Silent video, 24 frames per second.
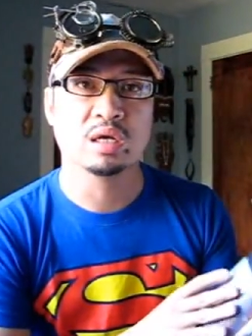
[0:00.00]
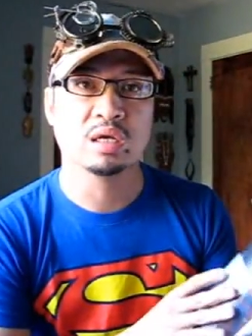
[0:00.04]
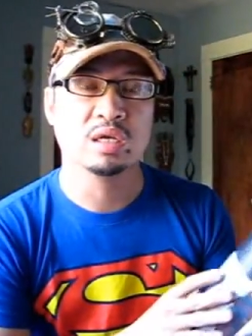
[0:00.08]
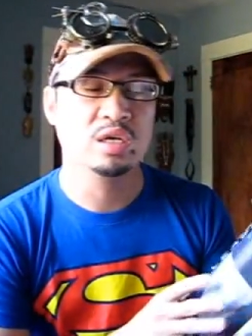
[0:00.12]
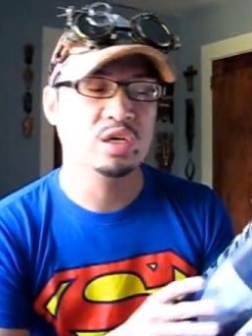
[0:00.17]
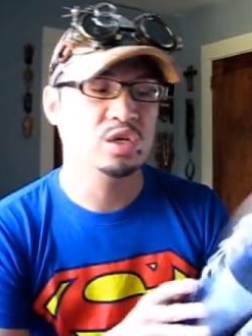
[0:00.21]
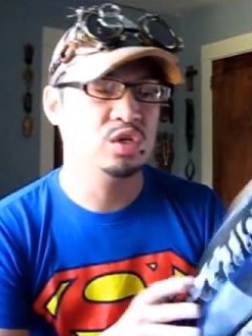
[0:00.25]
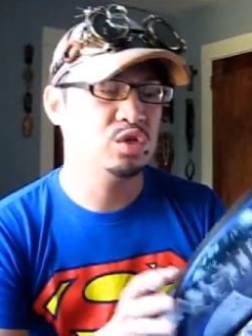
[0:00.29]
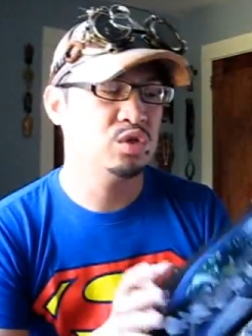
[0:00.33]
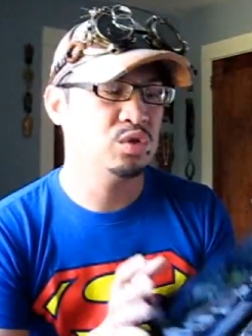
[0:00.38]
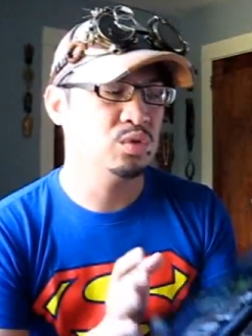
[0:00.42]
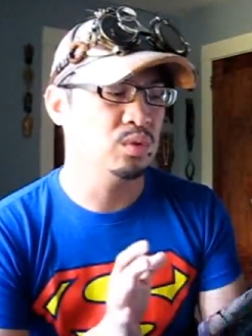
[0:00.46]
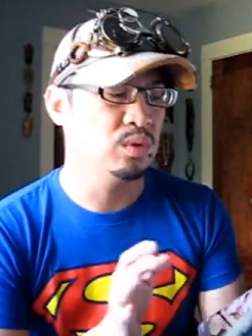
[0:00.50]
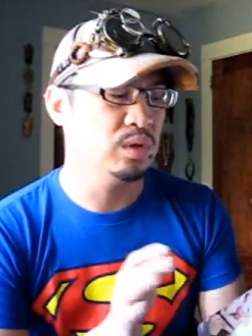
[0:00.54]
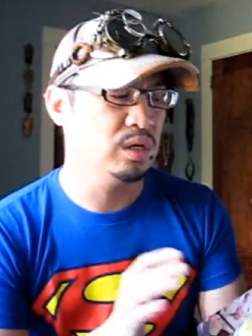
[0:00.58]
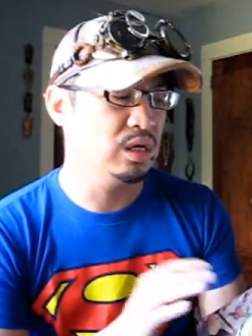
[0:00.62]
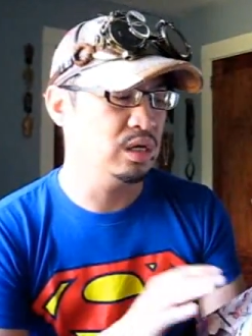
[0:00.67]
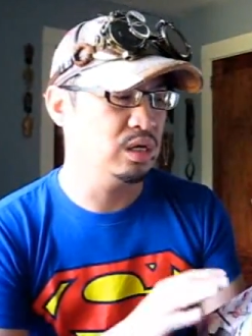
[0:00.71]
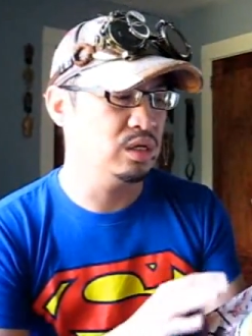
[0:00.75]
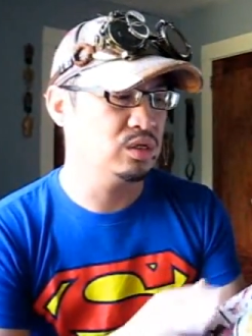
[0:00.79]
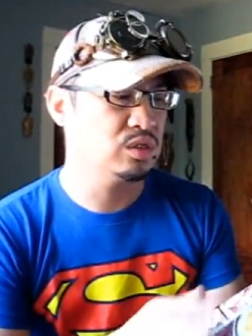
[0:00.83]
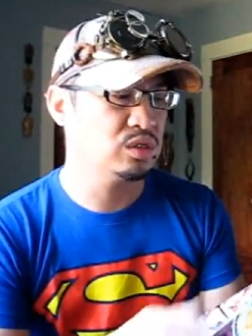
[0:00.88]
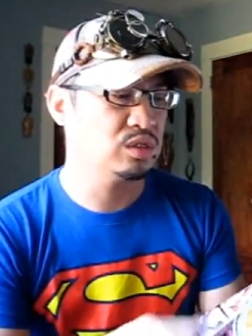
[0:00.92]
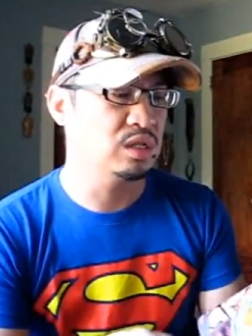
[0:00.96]
issue
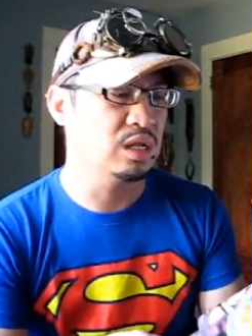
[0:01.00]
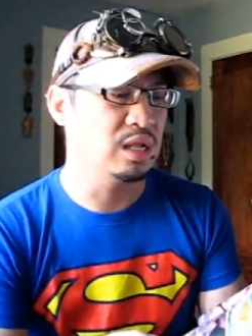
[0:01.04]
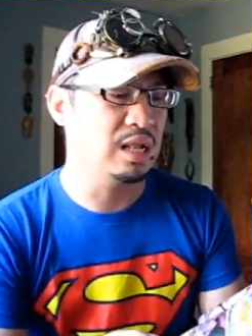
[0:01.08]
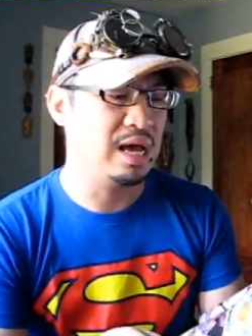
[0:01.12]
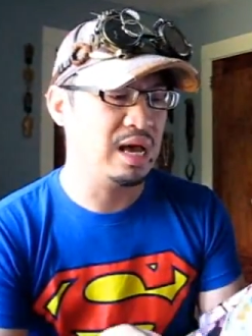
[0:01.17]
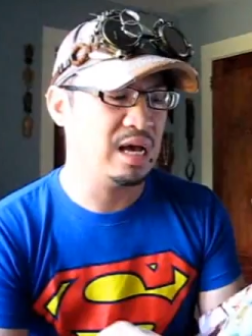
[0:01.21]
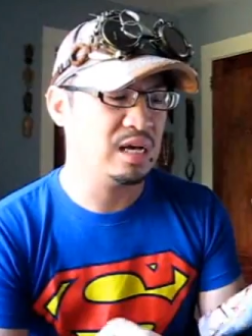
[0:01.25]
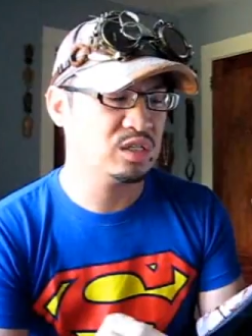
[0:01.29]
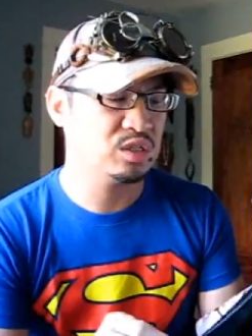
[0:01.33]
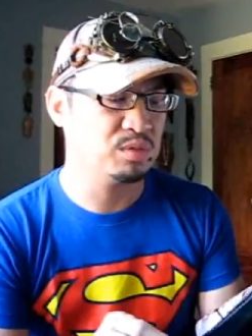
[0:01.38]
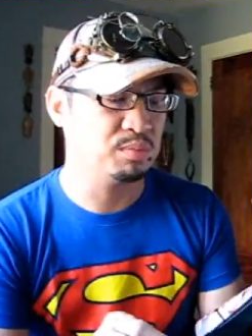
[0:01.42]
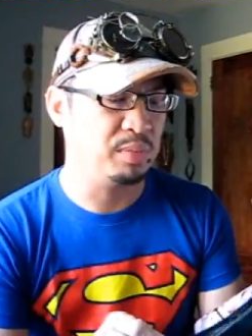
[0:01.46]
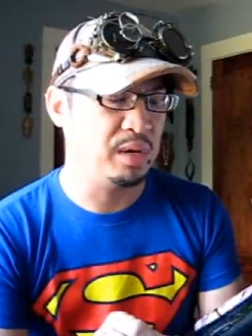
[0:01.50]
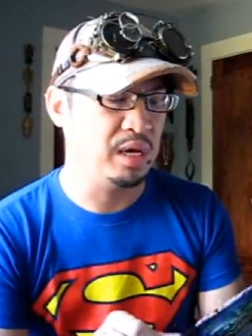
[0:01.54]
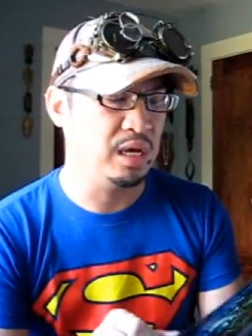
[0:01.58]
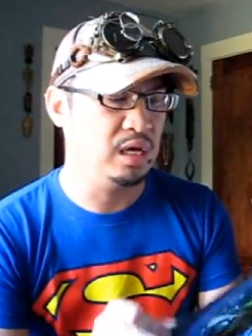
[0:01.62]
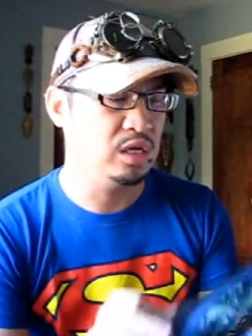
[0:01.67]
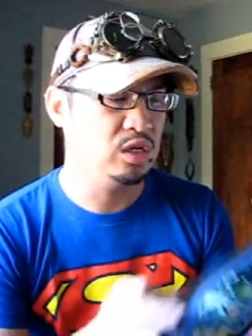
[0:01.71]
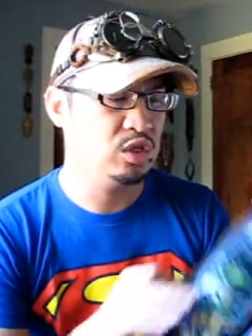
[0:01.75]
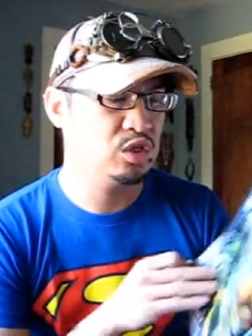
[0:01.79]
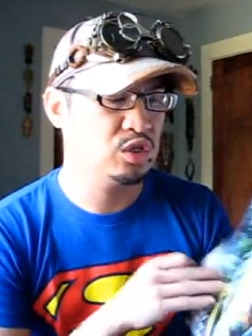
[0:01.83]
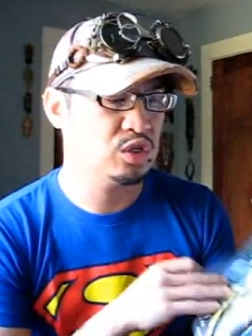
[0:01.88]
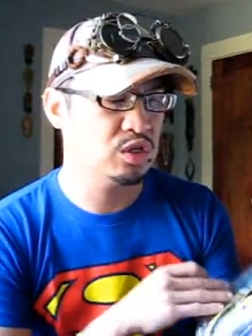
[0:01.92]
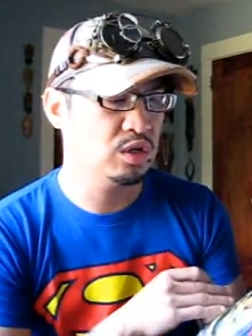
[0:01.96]
is the last
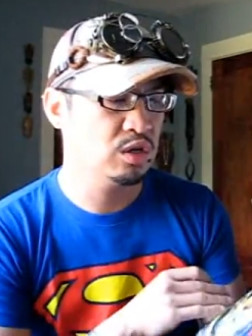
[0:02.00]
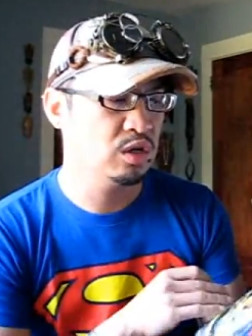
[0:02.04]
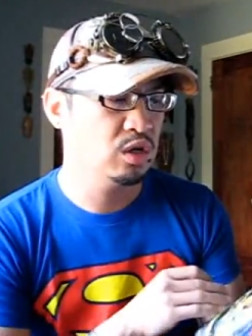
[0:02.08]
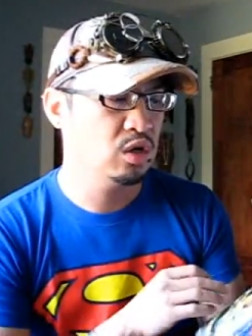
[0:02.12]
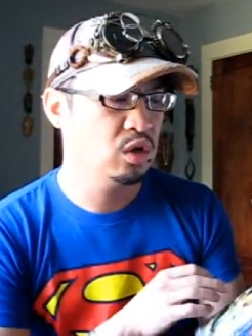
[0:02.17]
page,